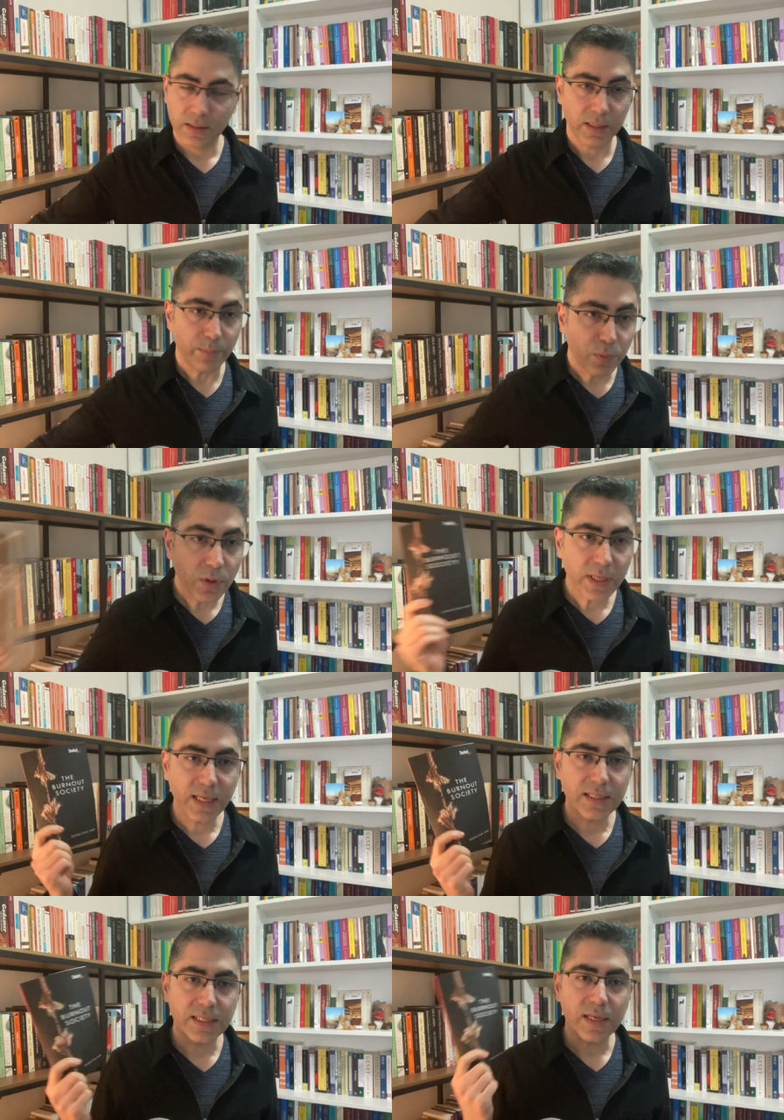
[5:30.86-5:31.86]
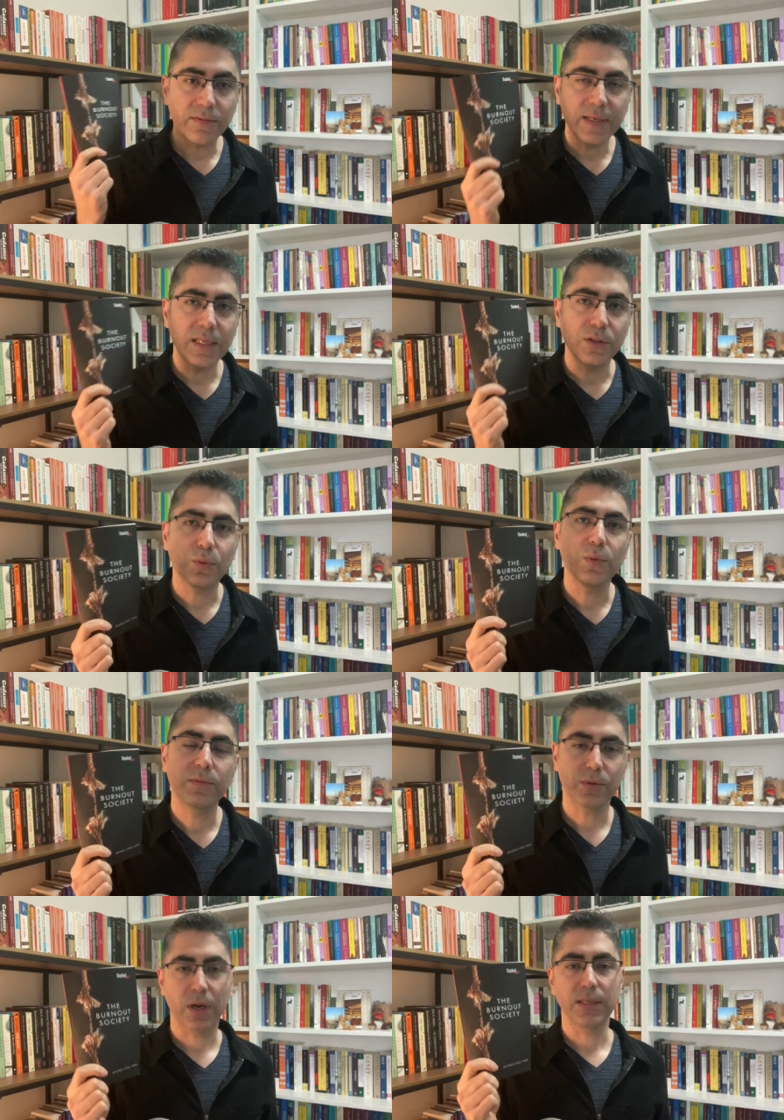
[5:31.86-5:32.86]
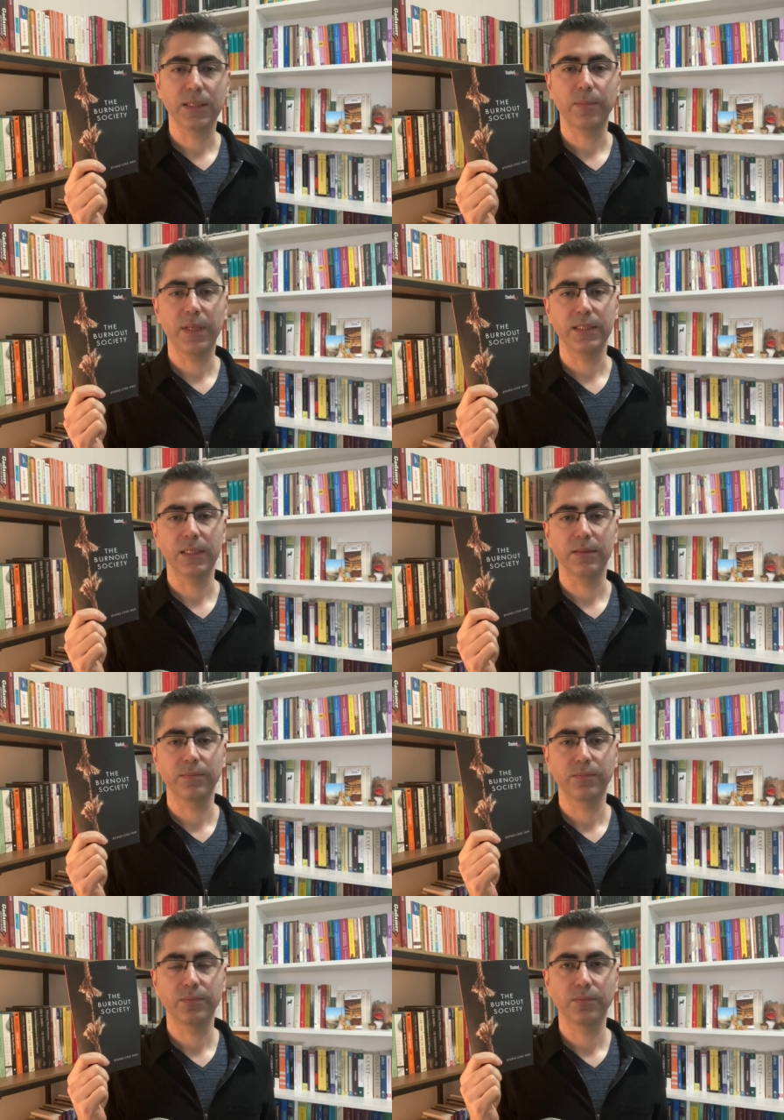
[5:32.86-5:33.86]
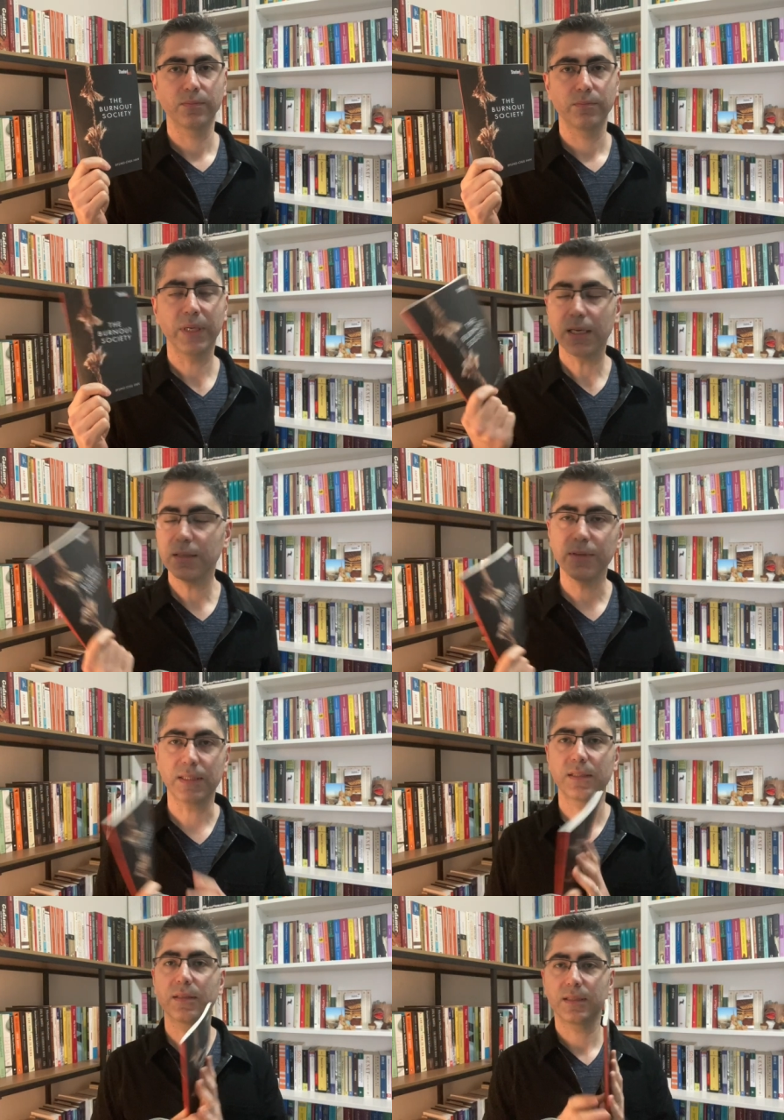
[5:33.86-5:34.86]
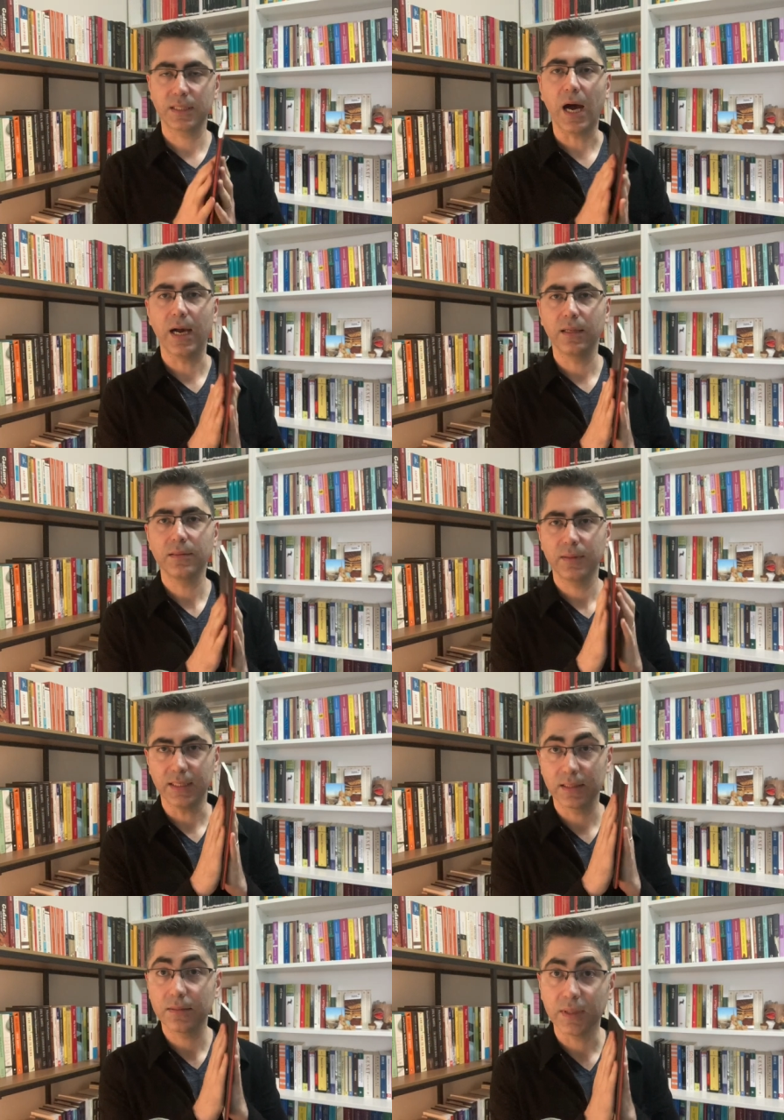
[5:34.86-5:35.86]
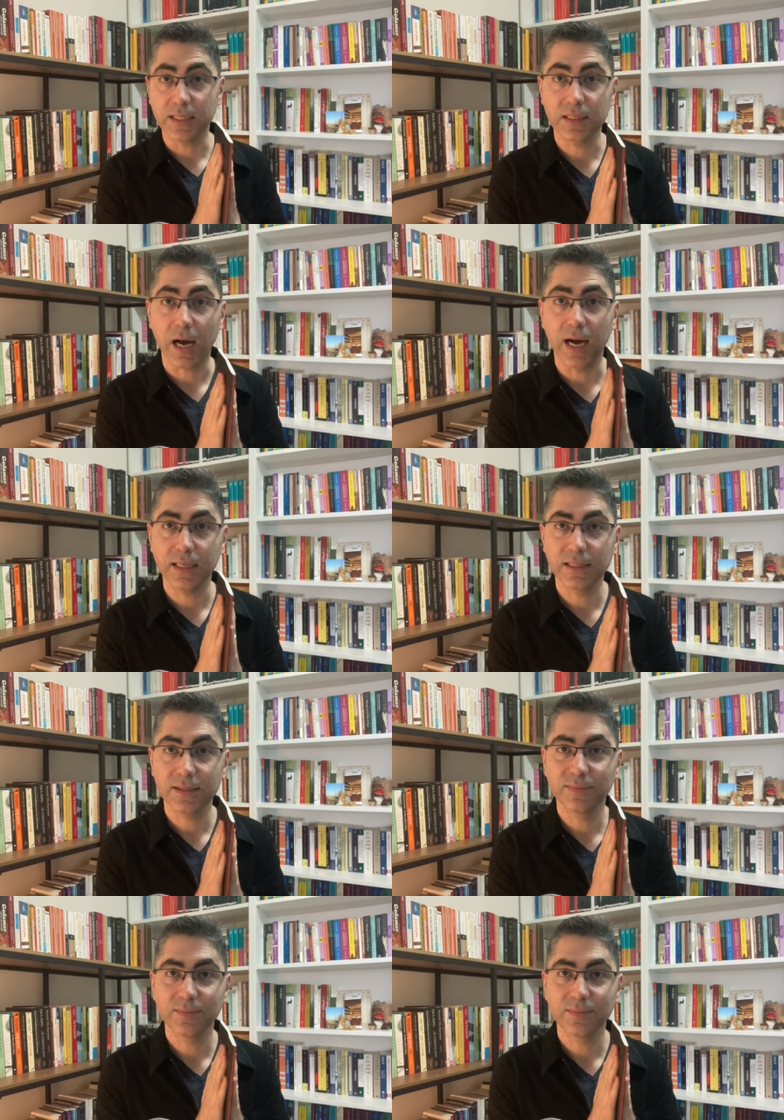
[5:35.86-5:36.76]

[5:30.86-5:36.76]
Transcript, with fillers: The book itself is a tool for contemplation because of its style, its, its size,